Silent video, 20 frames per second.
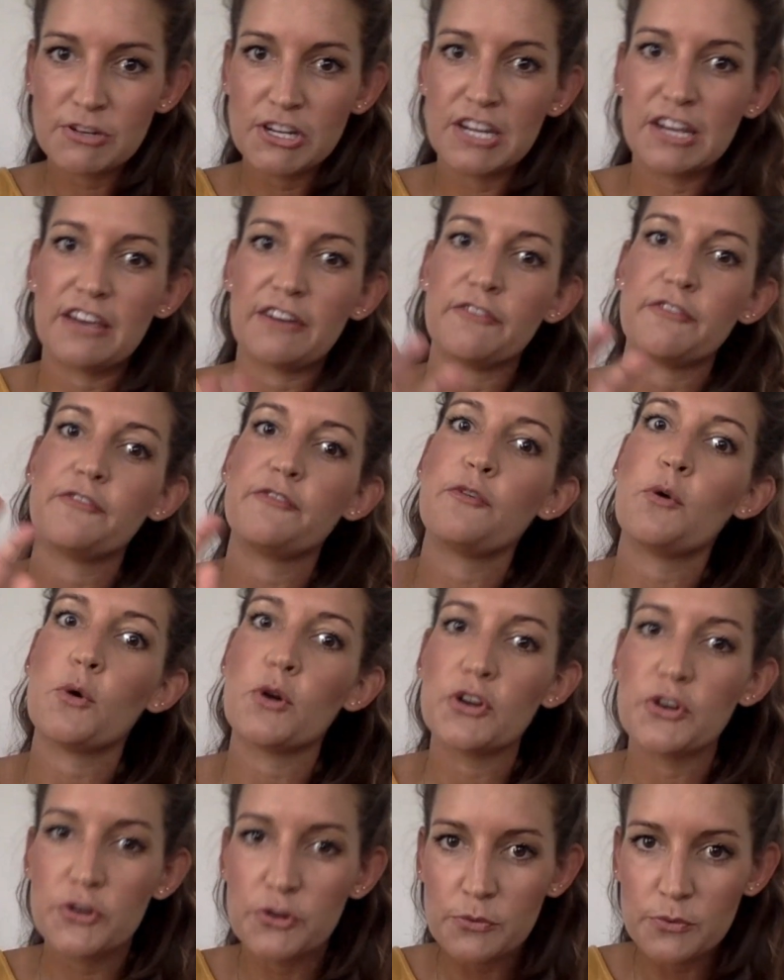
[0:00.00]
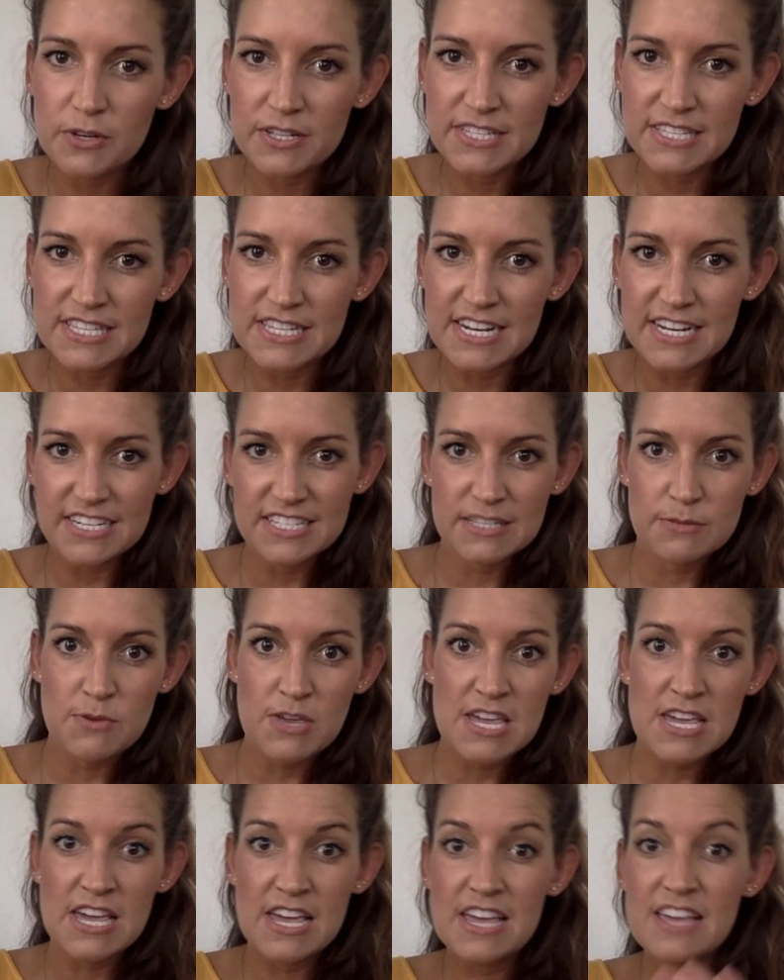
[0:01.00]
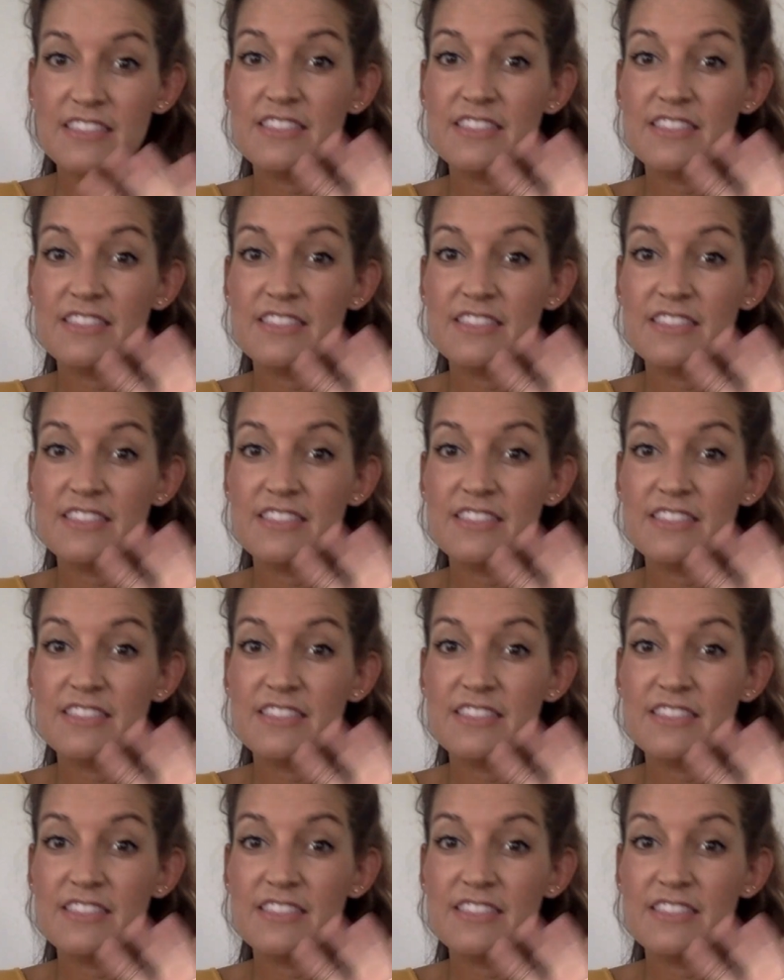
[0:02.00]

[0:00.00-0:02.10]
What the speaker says: week, 4 new ones the next week.